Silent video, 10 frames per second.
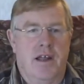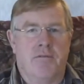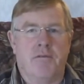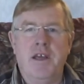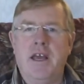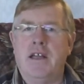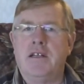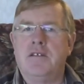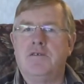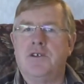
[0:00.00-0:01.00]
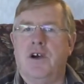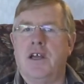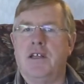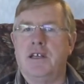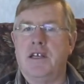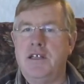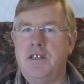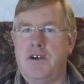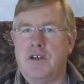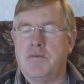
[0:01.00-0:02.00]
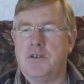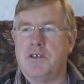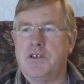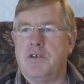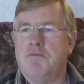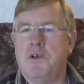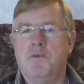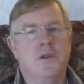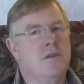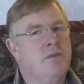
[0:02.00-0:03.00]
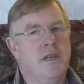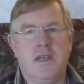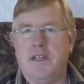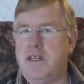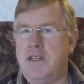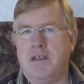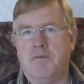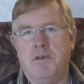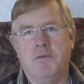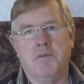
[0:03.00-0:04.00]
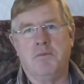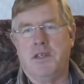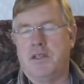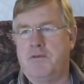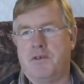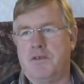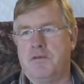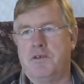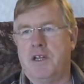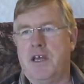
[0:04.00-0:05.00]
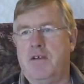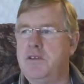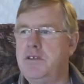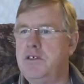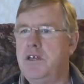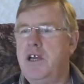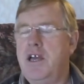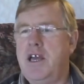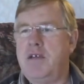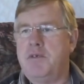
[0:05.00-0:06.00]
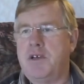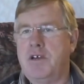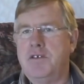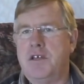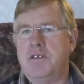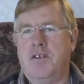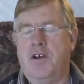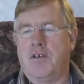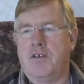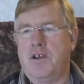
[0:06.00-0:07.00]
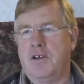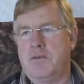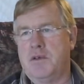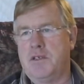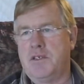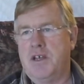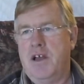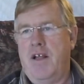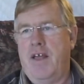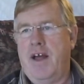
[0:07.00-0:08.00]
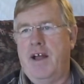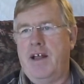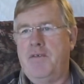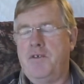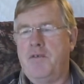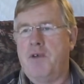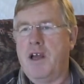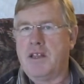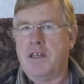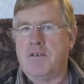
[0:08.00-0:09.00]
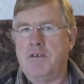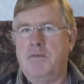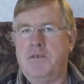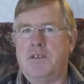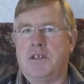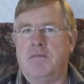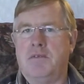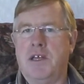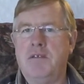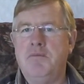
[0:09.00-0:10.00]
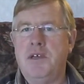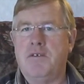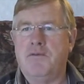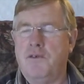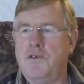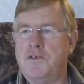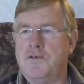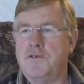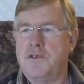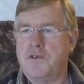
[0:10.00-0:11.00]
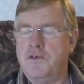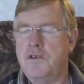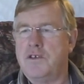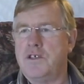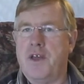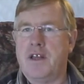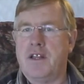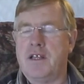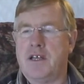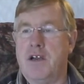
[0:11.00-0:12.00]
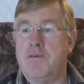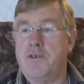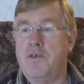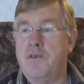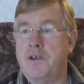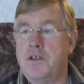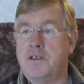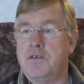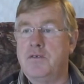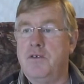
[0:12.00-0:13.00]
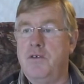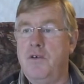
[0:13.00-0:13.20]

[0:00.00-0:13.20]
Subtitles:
If we hadn't signed any documents, we wouldn't be in the difficulty we're now. And because those documents, if you break the agreements, can then be enforced through the courts, they can then go for an order to